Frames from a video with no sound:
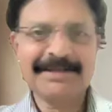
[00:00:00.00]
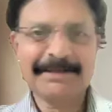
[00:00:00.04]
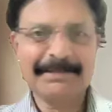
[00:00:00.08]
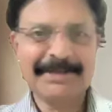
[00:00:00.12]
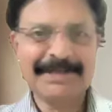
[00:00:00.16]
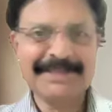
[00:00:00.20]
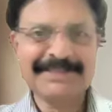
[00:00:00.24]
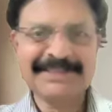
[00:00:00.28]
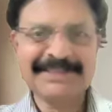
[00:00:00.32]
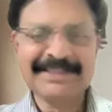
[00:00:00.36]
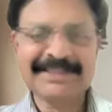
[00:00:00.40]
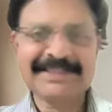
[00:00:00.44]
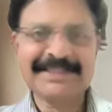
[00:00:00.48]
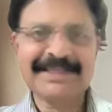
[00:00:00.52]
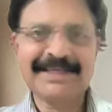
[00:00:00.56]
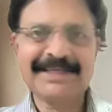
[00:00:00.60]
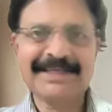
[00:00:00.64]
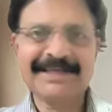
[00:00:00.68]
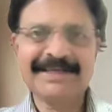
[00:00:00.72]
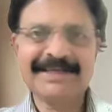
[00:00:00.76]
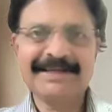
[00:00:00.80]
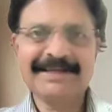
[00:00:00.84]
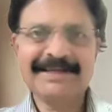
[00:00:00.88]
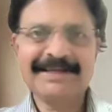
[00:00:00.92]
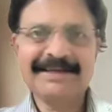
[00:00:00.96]
it? The basic
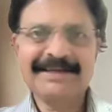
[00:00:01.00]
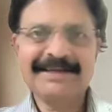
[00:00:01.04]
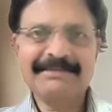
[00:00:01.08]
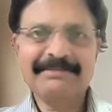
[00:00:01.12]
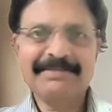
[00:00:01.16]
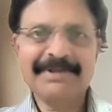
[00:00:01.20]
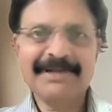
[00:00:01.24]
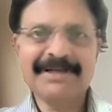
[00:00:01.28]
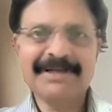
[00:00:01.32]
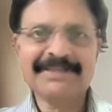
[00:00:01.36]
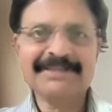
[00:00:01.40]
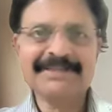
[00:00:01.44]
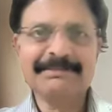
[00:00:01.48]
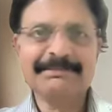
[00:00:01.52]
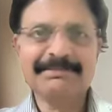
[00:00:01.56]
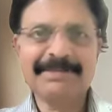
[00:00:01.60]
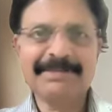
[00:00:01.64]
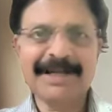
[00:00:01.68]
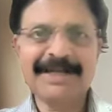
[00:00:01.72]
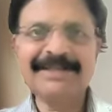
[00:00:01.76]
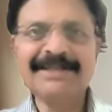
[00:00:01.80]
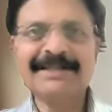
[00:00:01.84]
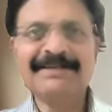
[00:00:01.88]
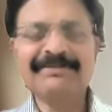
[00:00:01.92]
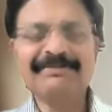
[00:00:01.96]
thing. Because the
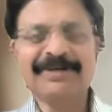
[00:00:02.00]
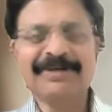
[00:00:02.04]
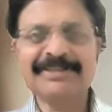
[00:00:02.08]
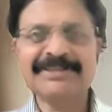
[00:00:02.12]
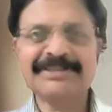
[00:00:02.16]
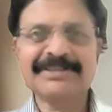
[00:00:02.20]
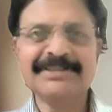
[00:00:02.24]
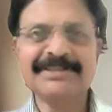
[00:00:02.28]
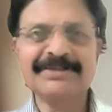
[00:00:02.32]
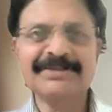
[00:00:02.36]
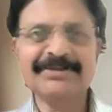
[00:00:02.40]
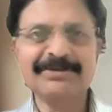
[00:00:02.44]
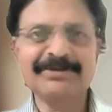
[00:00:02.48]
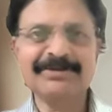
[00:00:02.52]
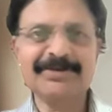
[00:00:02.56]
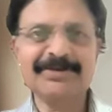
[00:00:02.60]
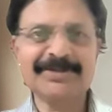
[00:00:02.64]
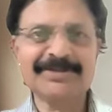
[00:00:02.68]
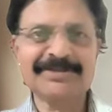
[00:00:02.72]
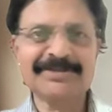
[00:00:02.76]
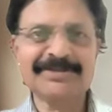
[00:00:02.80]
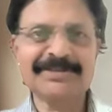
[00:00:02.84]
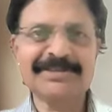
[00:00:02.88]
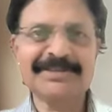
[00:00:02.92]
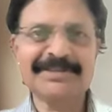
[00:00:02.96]
blood first,
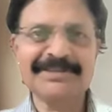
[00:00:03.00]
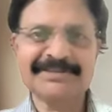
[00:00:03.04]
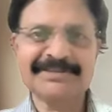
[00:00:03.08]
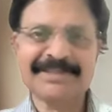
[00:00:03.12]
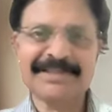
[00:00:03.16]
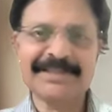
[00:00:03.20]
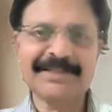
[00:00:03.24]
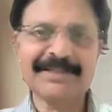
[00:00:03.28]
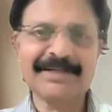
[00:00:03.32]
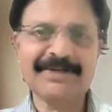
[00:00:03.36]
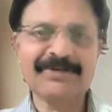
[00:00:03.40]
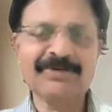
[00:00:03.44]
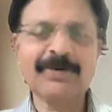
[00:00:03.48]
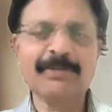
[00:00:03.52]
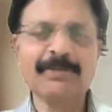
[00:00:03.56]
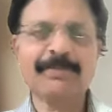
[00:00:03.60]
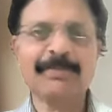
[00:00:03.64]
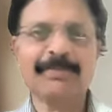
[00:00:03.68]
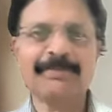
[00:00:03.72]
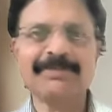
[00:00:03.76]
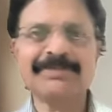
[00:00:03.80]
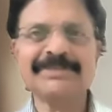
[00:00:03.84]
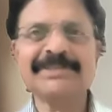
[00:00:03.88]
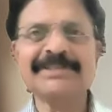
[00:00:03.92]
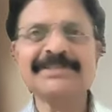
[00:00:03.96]
goes to the central group
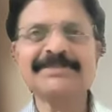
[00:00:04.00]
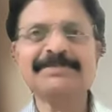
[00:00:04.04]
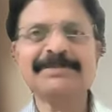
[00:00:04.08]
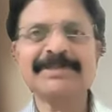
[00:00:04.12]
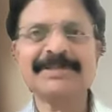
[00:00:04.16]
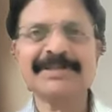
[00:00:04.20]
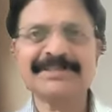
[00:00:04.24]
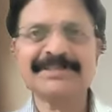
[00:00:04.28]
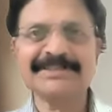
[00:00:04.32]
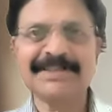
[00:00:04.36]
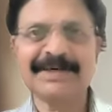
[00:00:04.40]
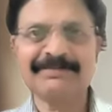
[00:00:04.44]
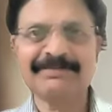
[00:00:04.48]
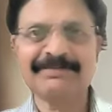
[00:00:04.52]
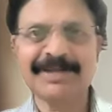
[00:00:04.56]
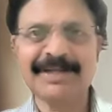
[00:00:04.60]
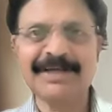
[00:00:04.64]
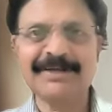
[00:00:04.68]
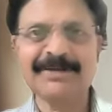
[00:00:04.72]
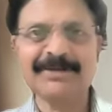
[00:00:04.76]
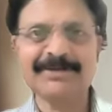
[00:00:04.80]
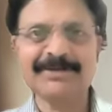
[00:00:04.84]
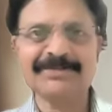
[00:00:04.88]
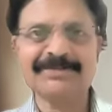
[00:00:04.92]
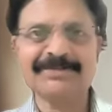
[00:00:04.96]
of muscles because they are
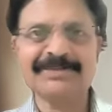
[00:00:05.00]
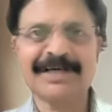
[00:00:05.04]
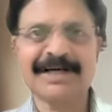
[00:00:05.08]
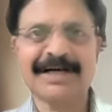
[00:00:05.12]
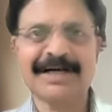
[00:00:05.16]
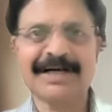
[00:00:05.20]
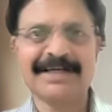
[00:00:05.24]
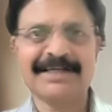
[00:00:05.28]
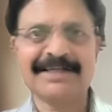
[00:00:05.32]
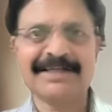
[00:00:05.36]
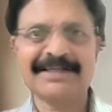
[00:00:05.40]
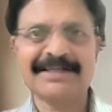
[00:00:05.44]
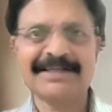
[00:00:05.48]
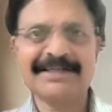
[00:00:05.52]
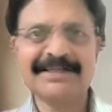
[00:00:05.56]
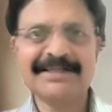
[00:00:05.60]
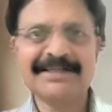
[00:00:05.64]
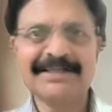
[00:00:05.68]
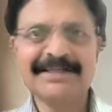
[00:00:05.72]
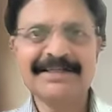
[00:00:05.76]
very close to the heart.